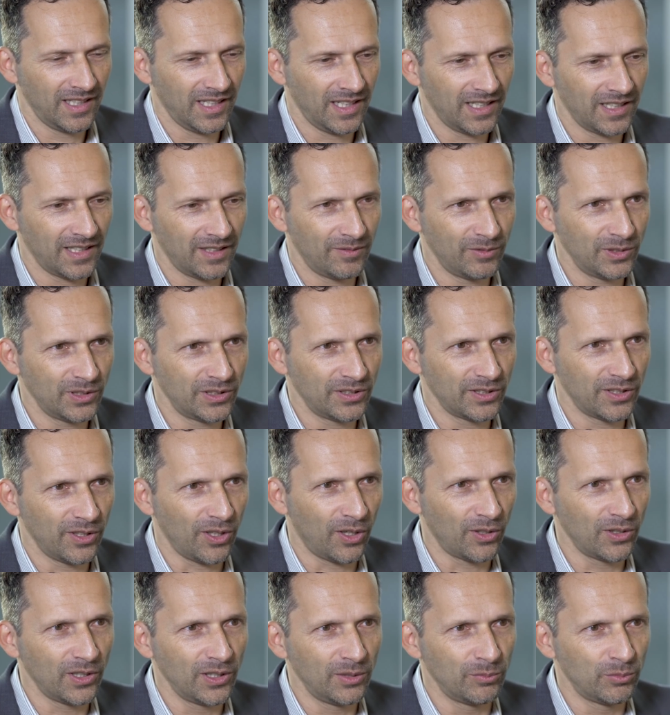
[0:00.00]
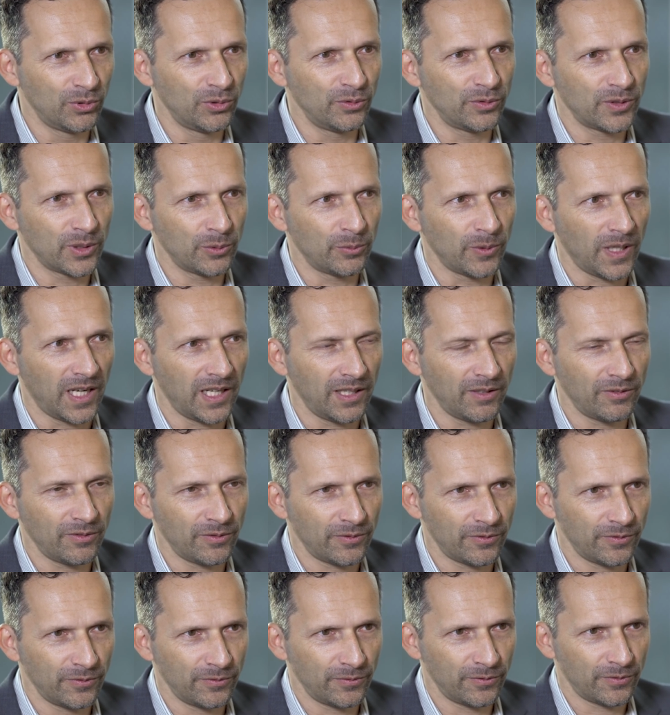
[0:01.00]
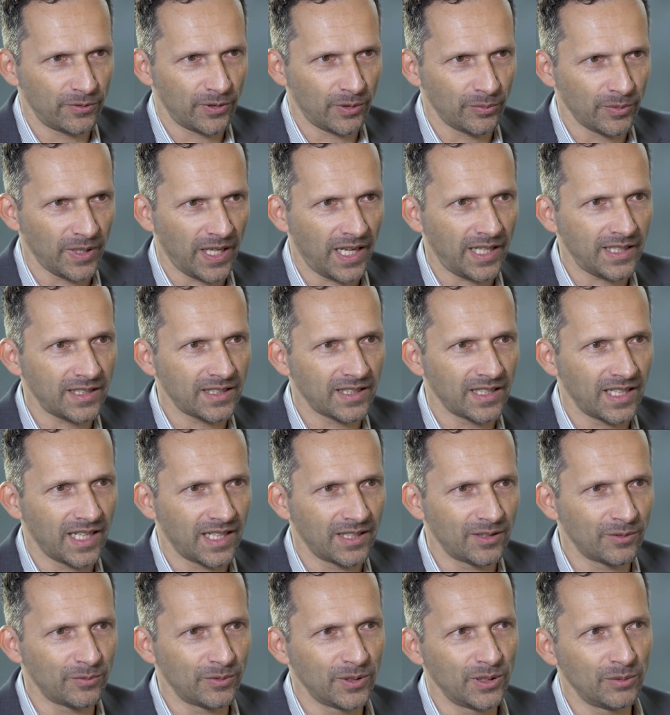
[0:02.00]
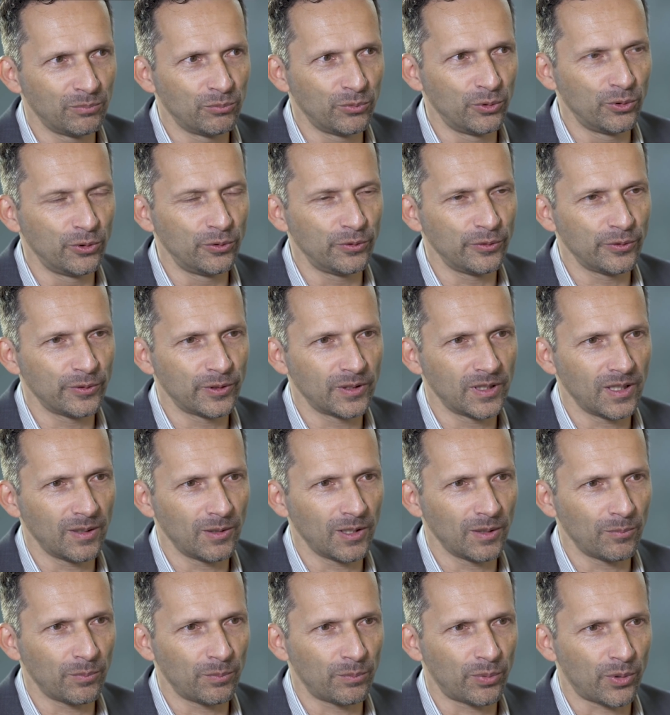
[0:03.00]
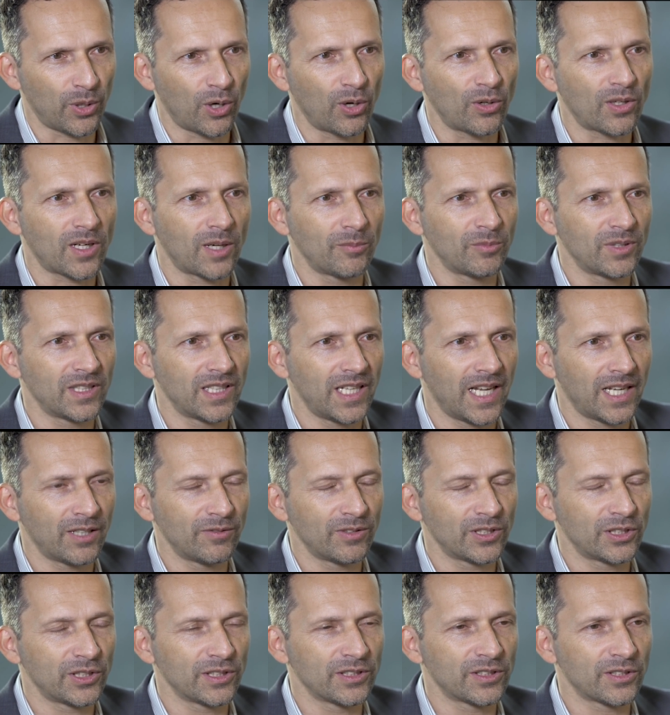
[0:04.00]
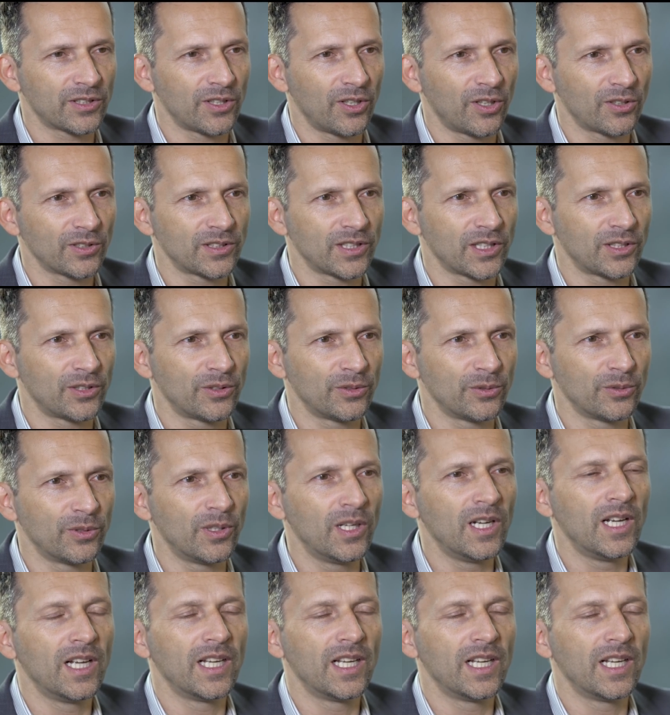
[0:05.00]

And we slowly moved away from that, and we moved programming languages closer to